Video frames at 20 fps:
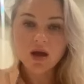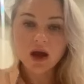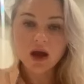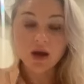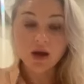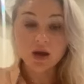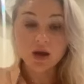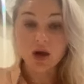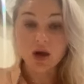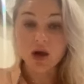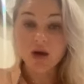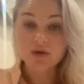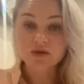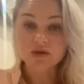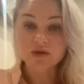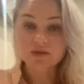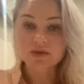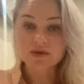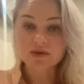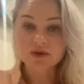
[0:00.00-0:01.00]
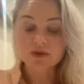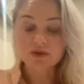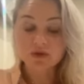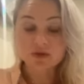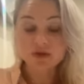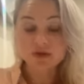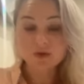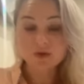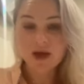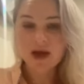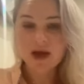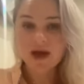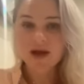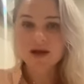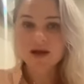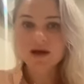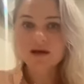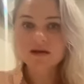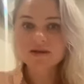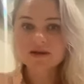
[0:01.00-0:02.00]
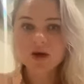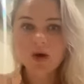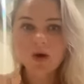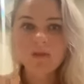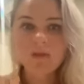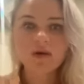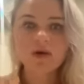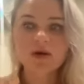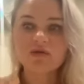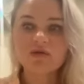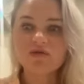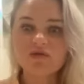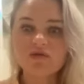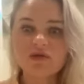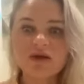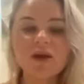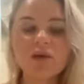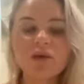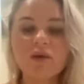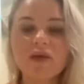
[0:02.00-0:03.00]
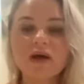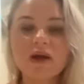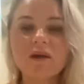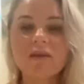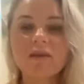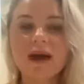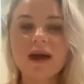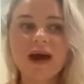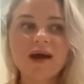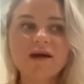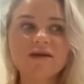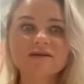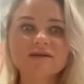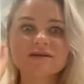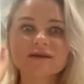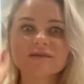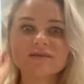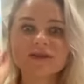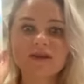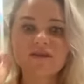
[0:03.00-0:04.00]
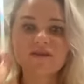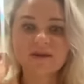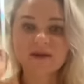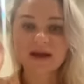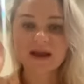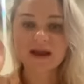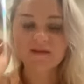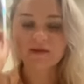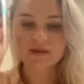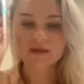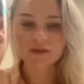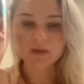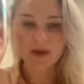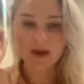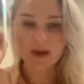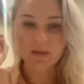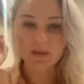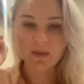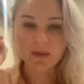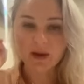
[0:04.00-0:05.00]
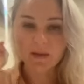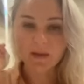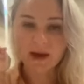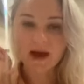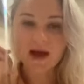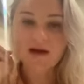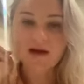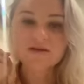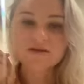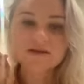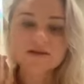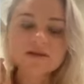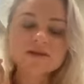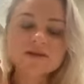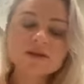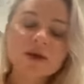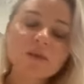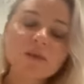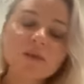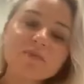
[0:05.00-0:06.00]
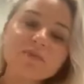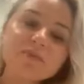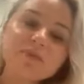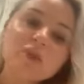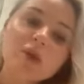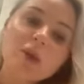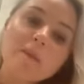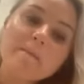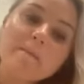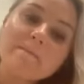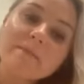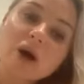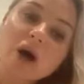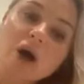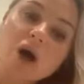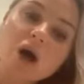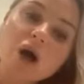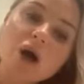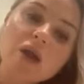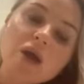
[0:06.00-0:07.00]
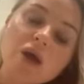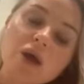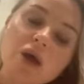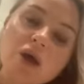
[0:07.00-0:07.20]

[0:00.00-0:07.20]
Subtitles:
and a girl on the swing. And I was like, oh my God, I really want that at my house. I'm definitely going to have a swing in one of my houses. But